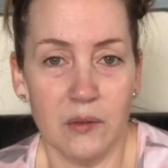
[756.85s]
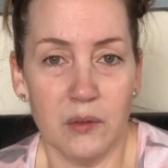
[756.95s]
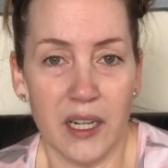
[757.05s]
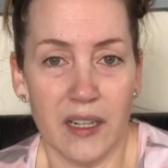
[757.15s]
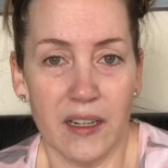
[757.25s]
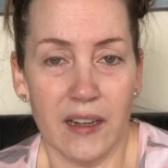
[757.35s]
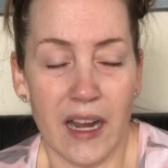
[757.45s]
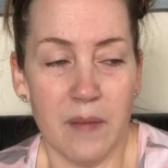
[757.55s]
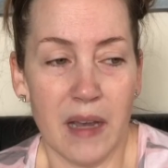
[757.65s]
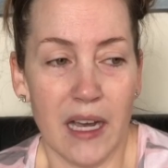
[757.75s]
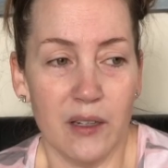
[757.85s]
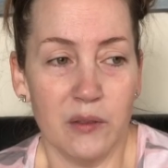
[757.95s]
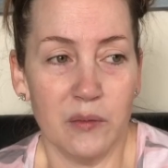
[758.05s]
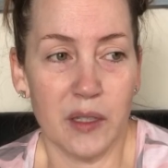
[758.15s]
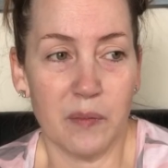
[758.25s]
where I'm
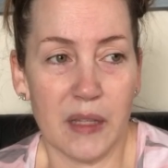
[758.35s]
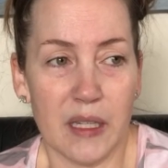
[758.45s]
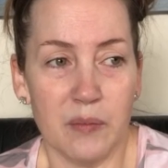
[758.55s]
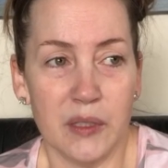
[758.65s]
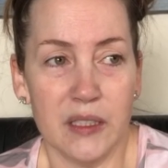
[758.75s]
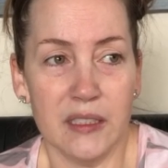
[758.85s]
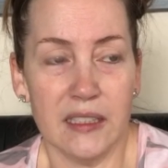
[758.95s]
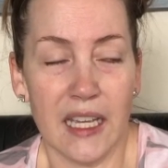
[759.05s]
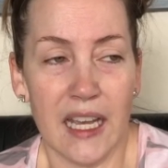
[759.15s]
out with people